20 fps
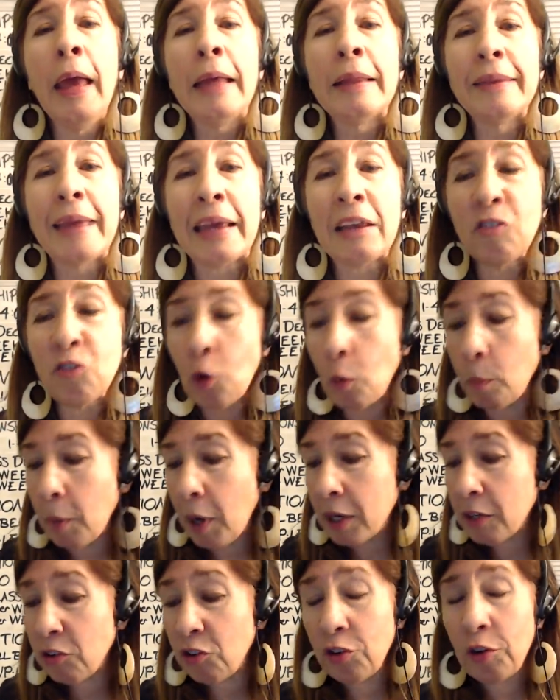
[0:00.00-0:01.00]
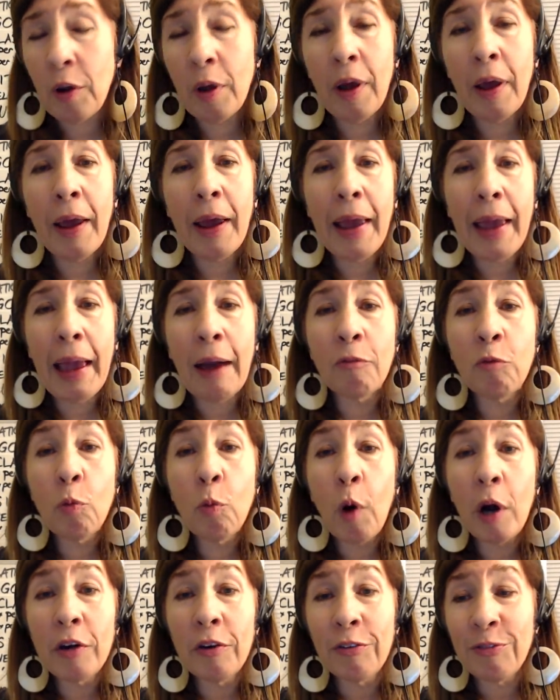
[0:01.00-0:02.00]
Thanks so much. Have a
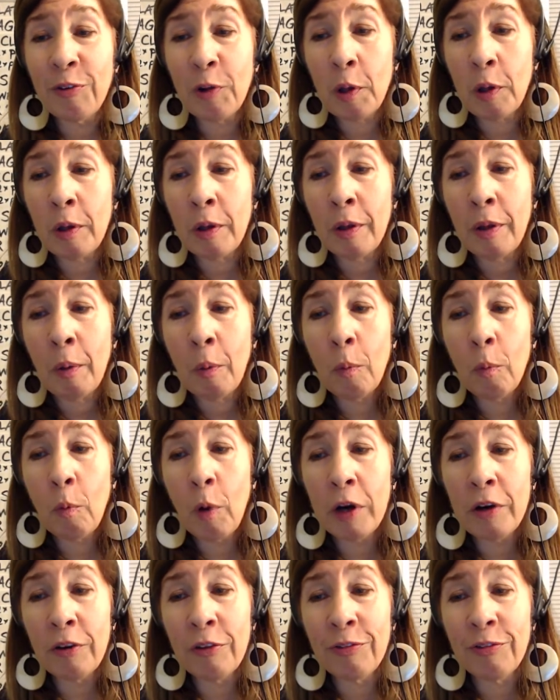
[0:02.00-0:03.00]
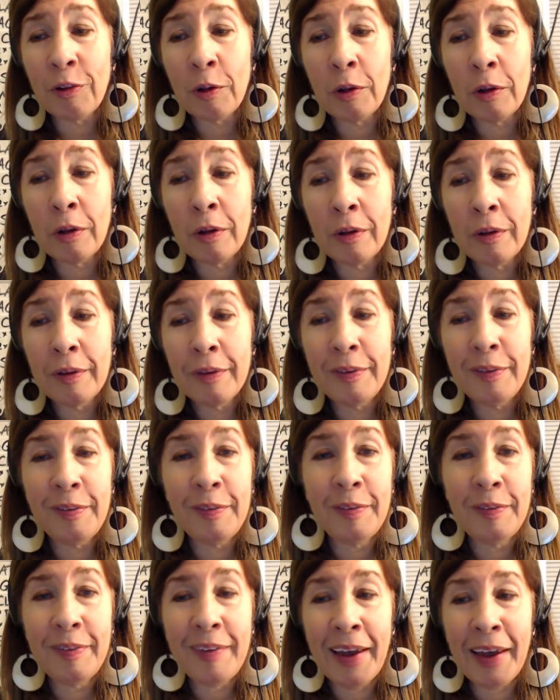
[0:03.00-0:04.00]
wonderful, wonderful
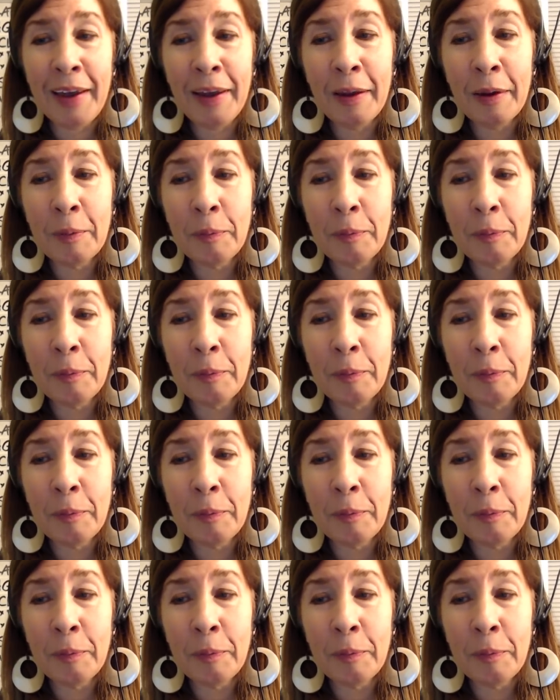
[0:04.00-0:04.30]
day.